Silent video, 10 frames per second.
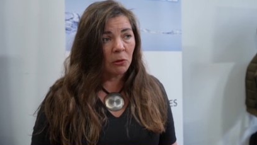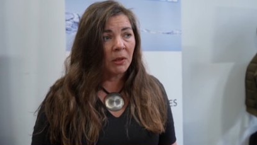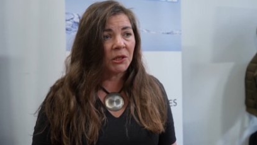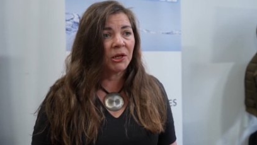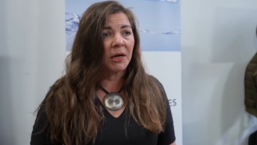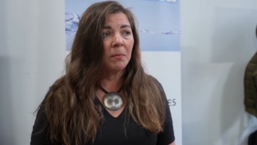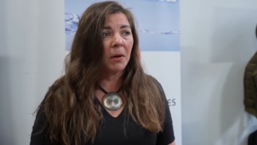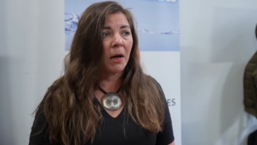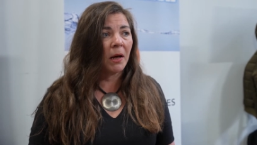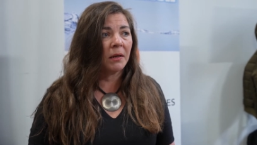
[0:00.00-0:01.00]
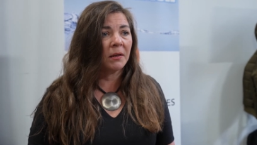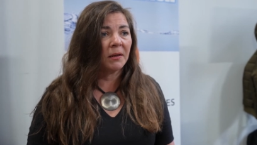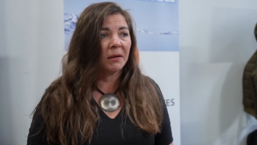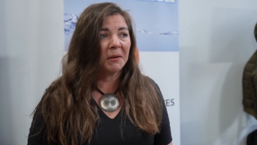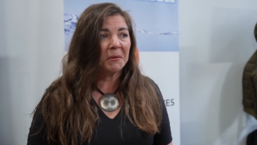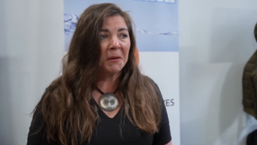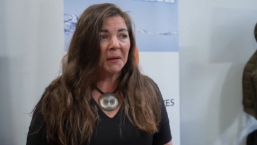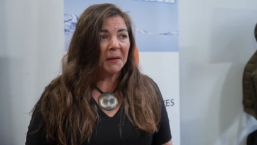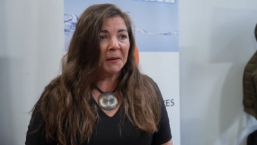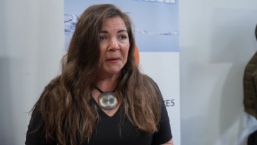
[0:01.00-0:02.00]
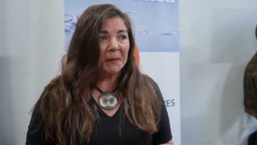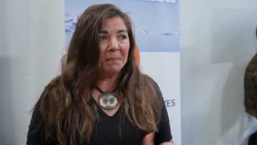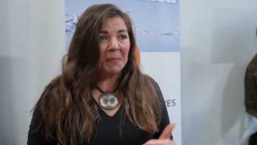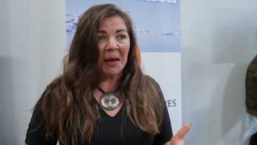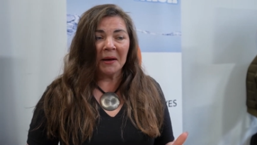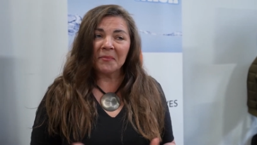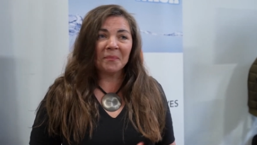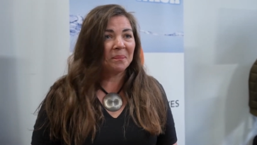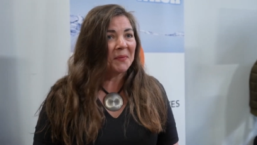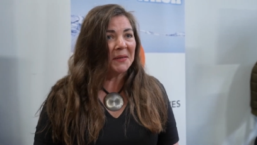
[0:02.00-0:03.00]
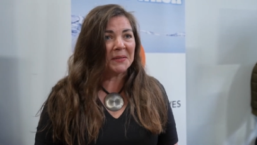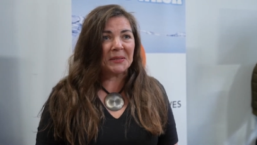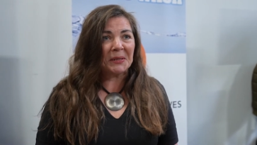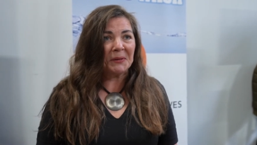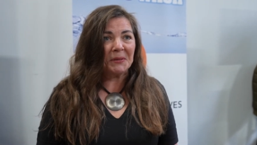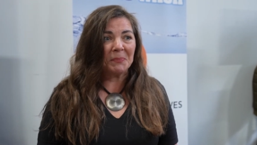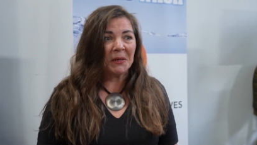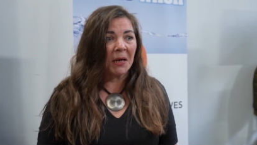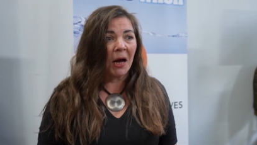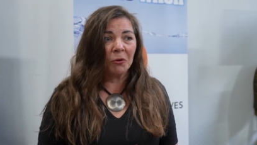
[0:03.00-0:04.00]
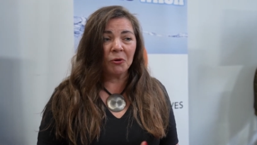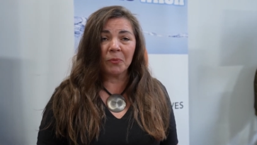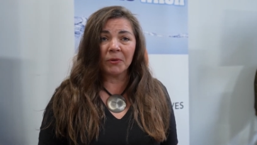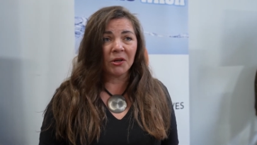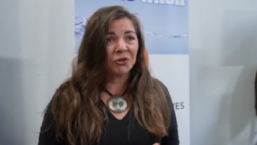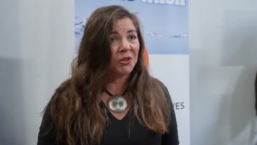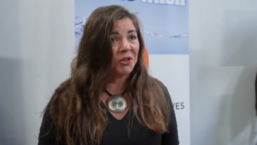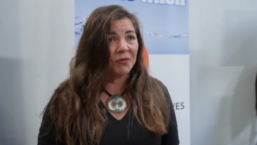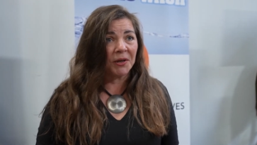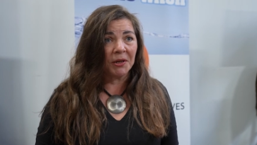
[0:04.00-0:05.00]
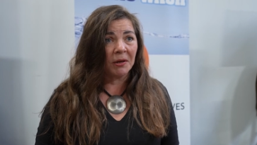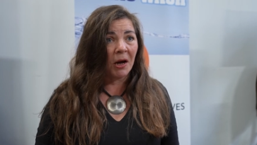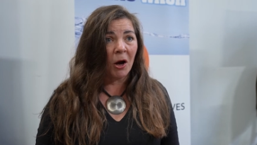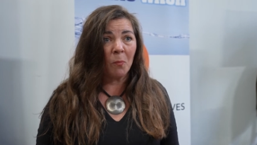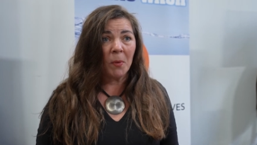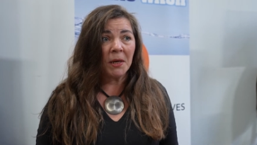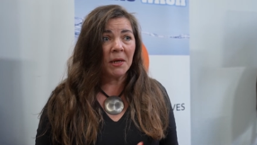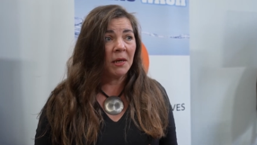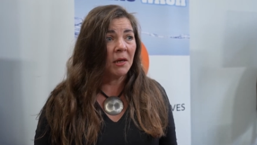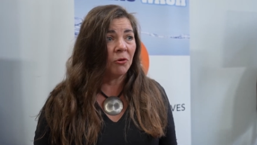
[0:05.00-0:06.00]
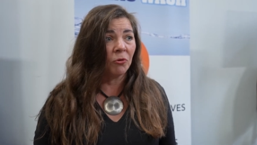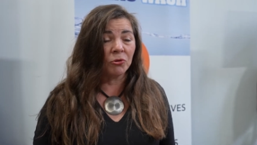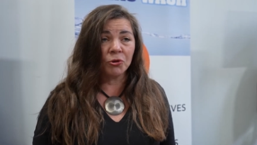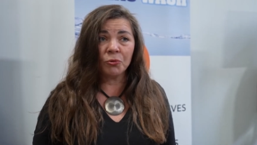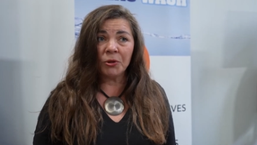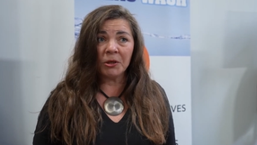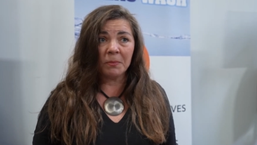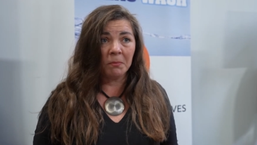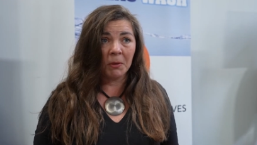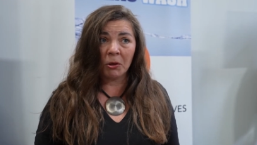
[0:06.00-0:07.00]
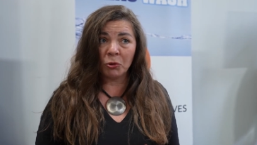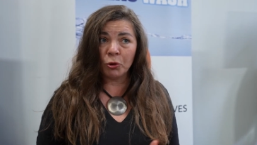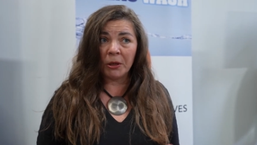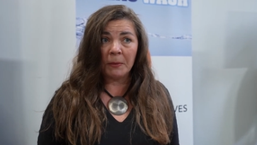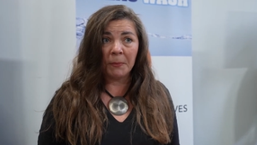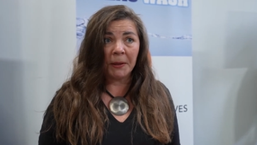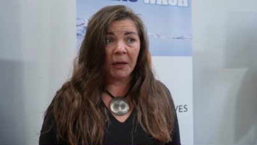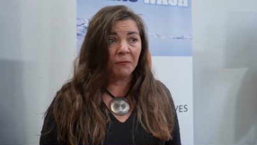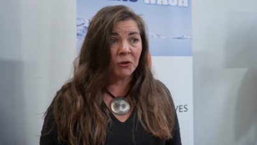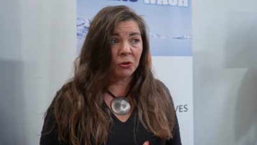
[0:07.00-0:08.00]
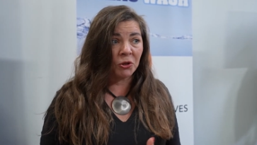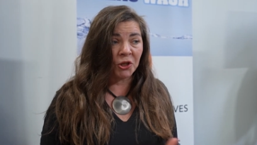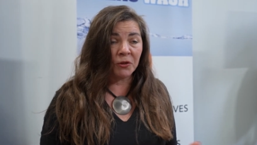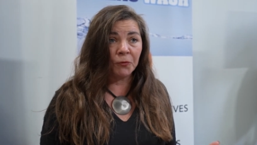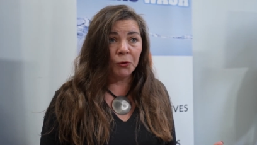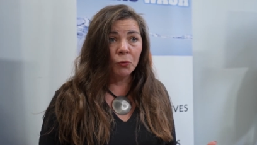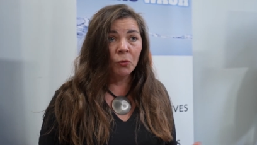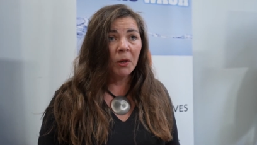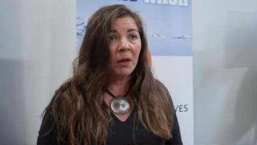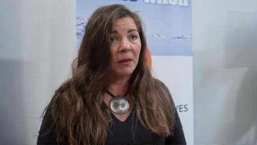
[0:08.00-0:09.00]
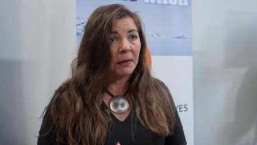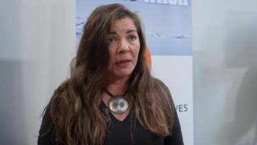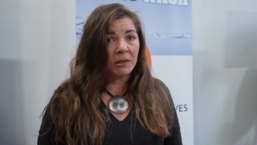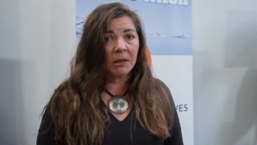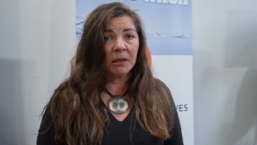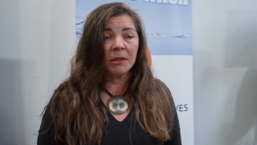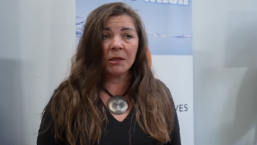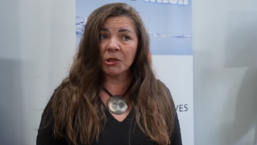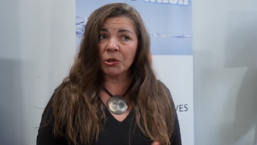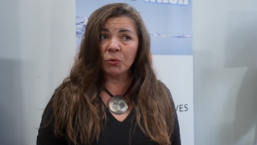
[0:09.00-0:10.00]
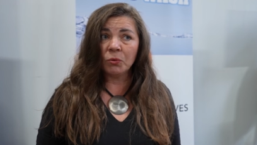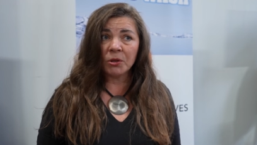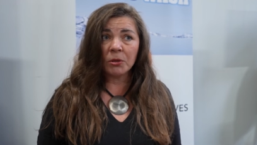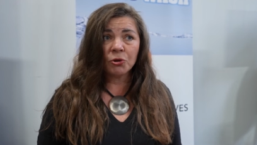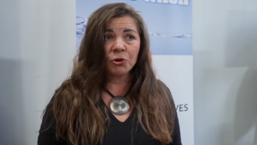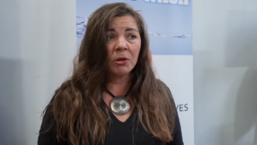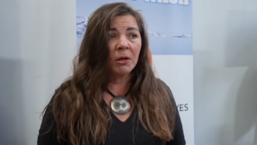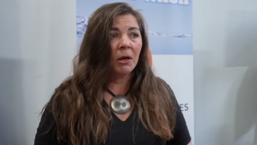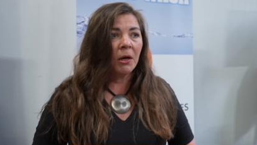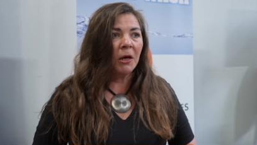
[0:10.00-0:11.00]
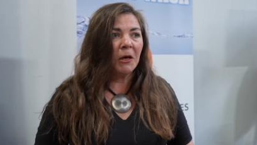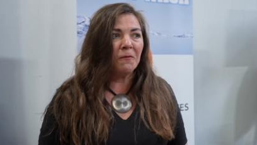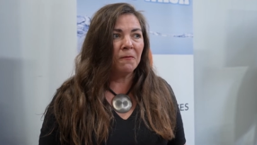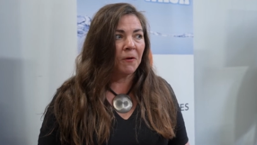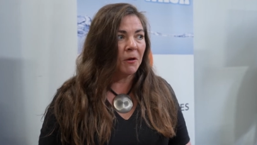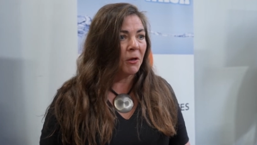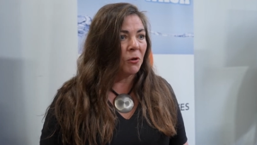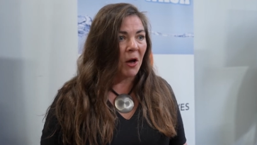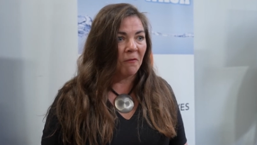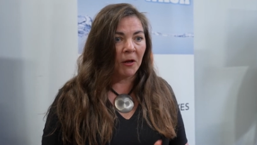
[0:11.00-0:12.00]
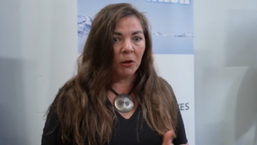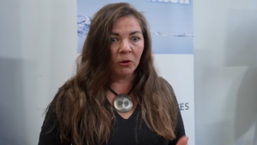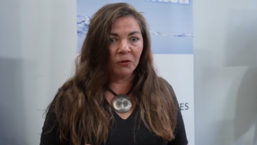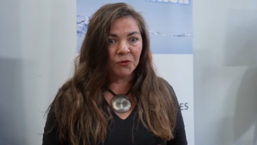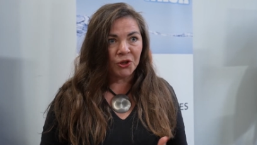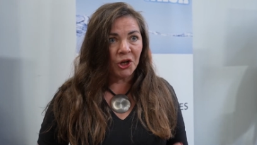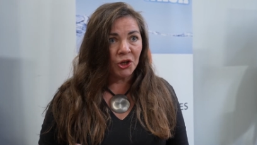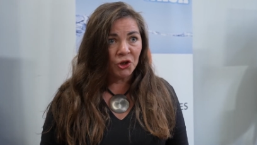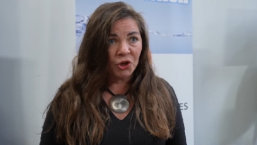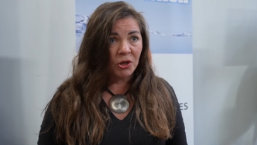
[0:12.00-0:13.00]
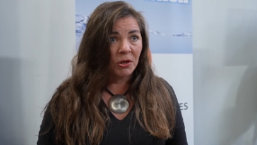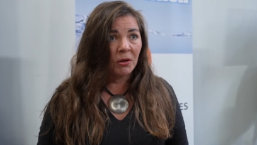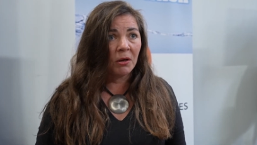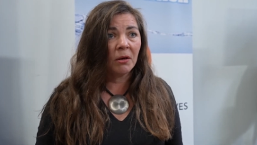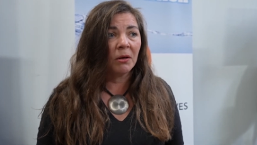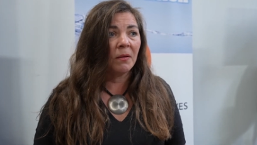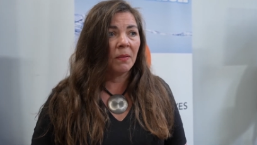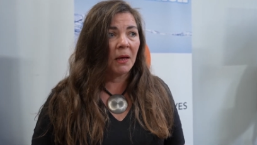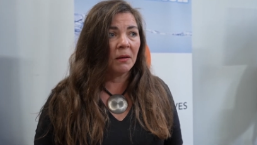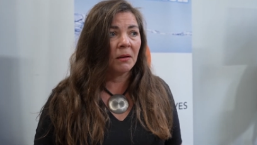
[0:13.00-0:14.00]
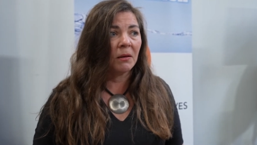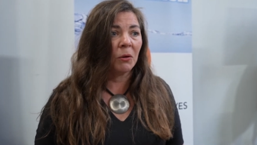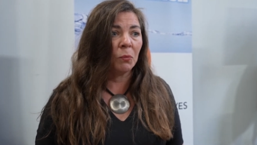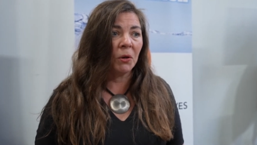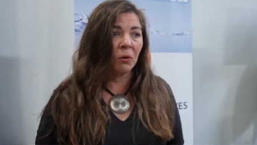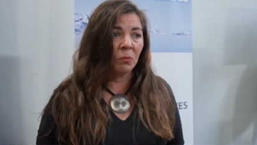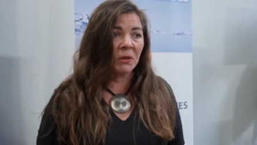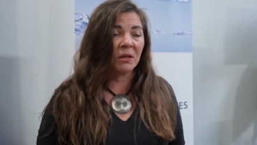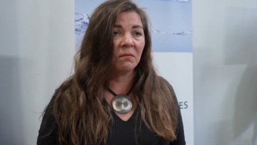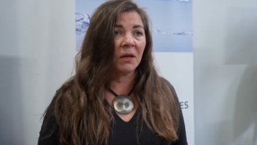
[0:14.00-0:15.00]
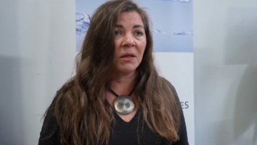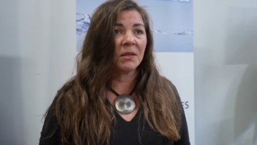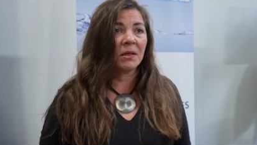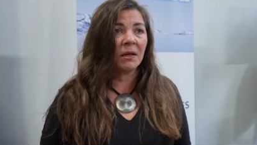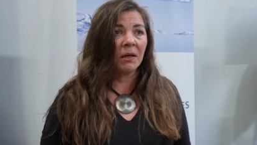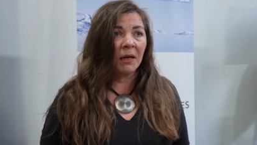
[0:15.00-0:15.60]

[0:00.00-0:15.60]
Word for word: longer time and uh, yeah, it uh, how your production is running, how many rolls do you need to clean per day. If it's just few, the laser cleaning is a good solution. If uh, you have a lot of change, uh, then uh, we always advise uh,